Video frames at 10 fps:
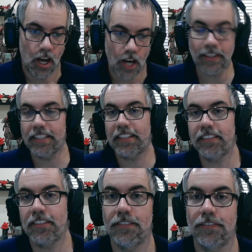All right, that
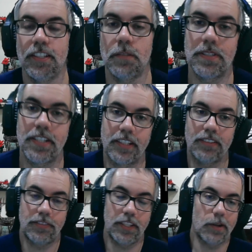does it for this particular
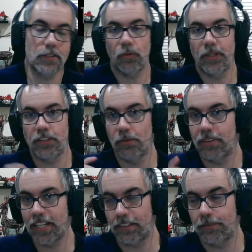video. As always,
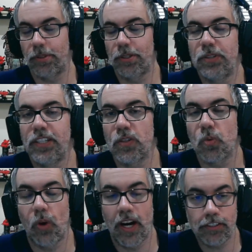thank everyone who does
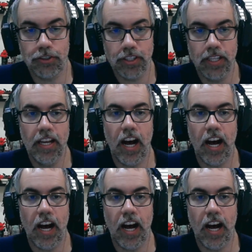watch.